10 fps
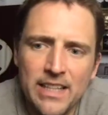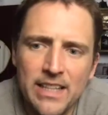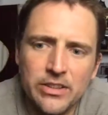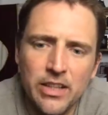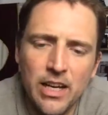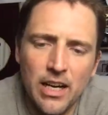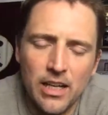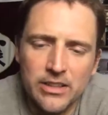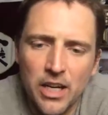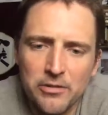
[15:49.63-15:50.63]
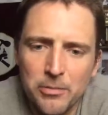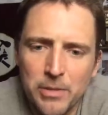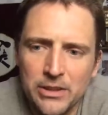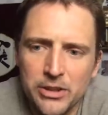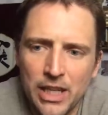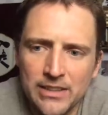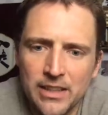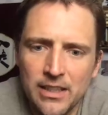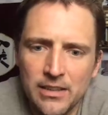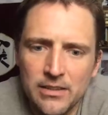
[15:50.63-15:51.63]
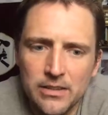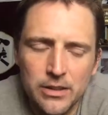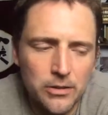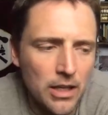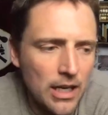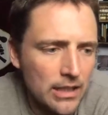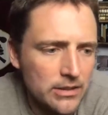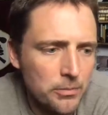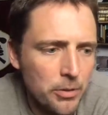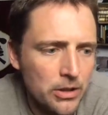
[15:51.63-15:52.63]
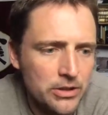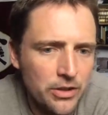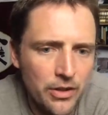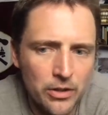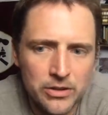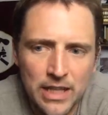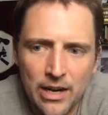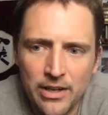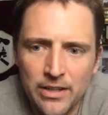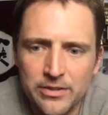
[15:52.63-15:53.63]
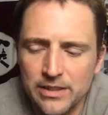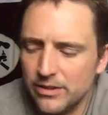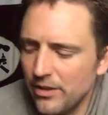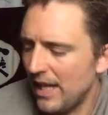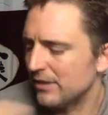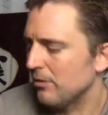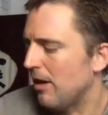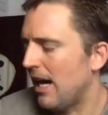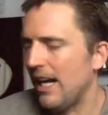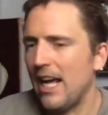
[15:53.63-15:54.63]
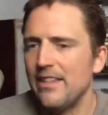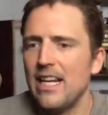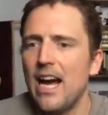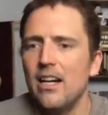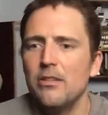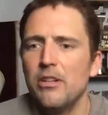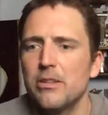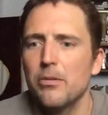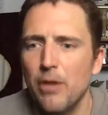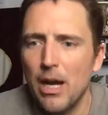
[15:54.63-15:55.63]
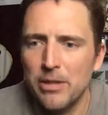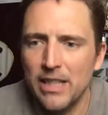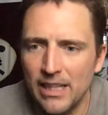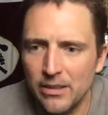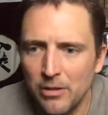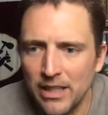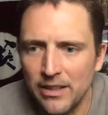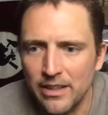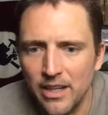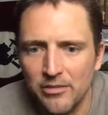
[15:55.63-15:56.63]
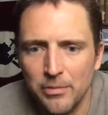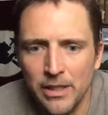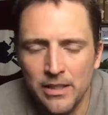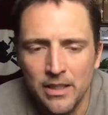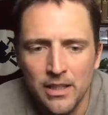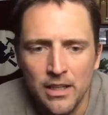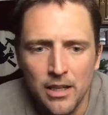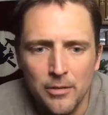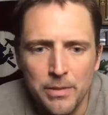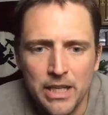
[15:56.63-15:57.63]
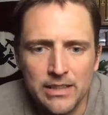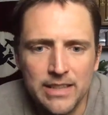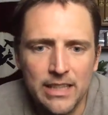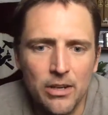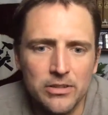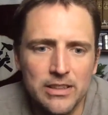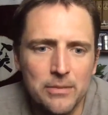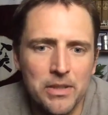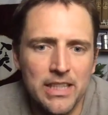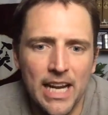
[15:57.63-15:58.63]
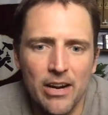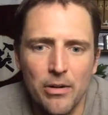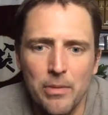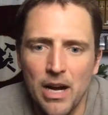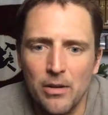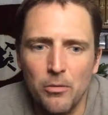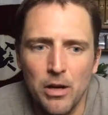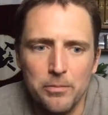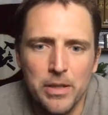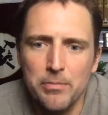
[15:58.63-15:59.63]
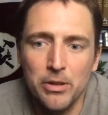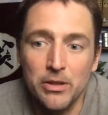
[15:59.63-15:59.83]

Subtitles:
there's a government agenda to push those narratives. And so that's why I think Hollywood is a propaganda wing of the government, because they don't seem to care about what people